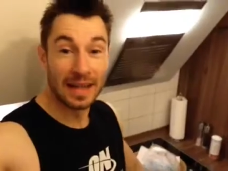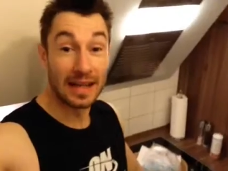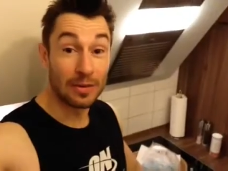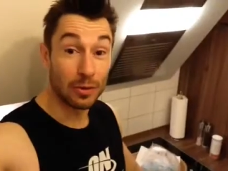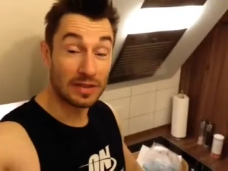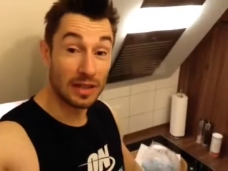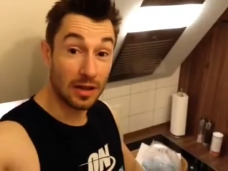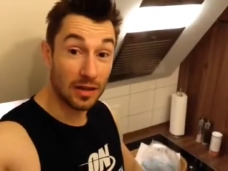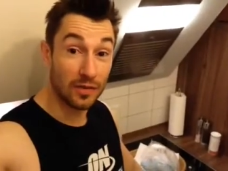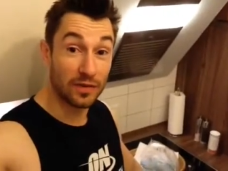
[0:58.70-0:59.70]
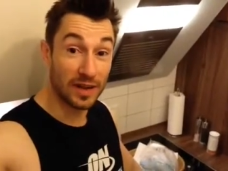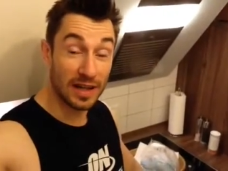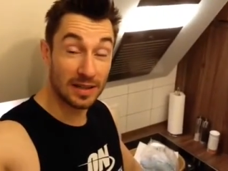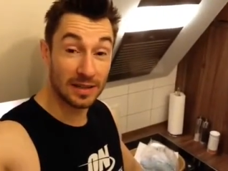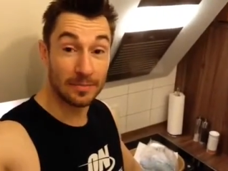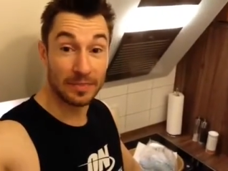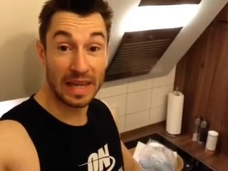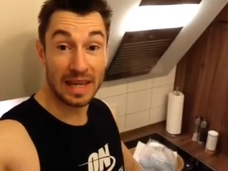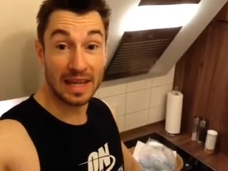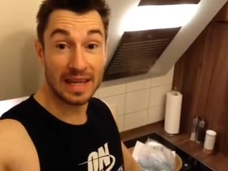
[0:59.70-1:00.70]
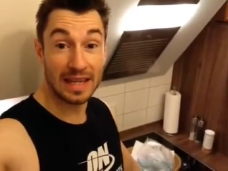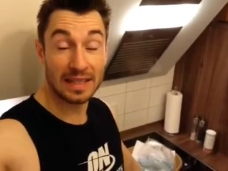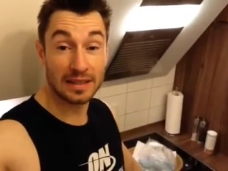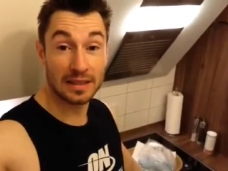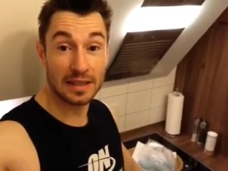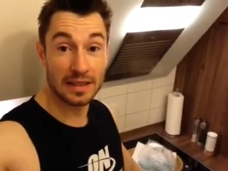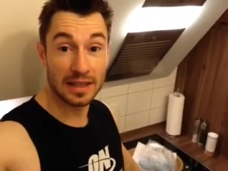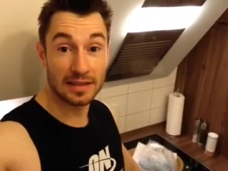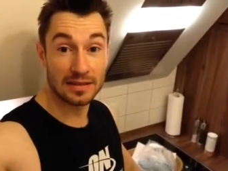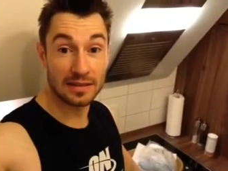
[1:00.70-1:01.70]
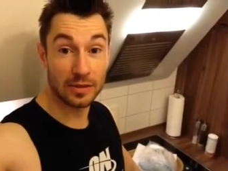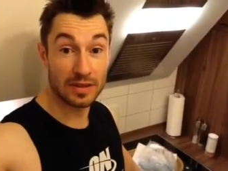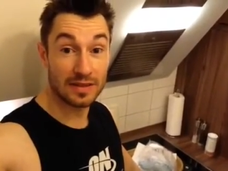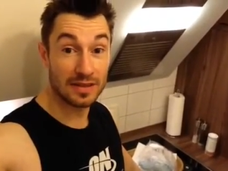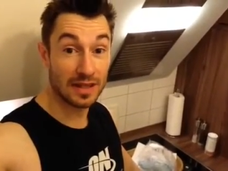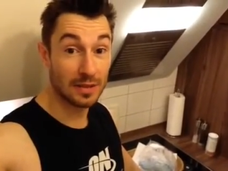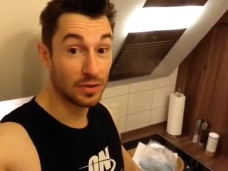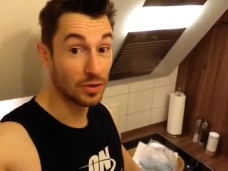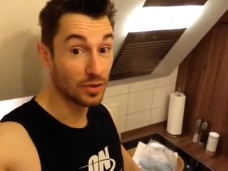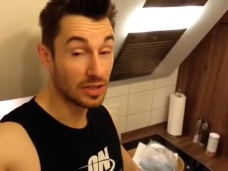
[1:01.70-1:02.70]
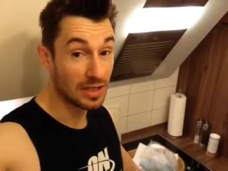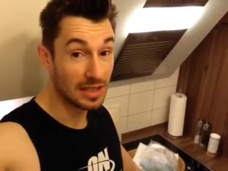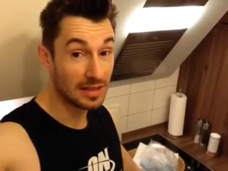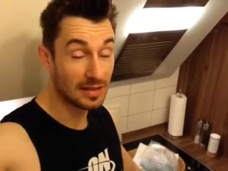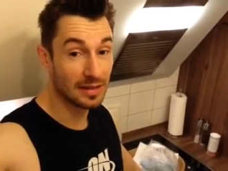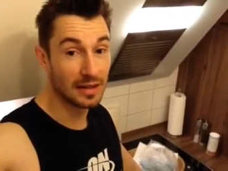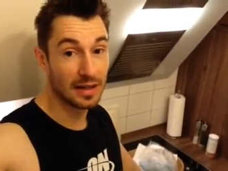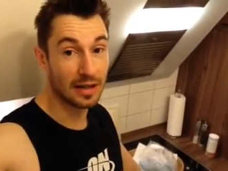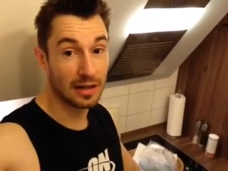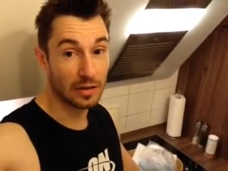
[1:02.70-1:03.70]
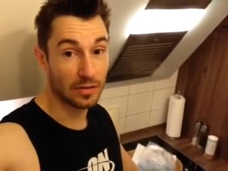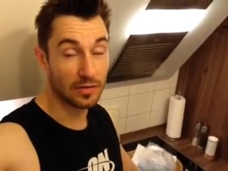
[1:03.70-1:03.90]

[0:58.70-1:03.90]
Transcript: It was a lot of fun, and yes, now it's time to eat a lot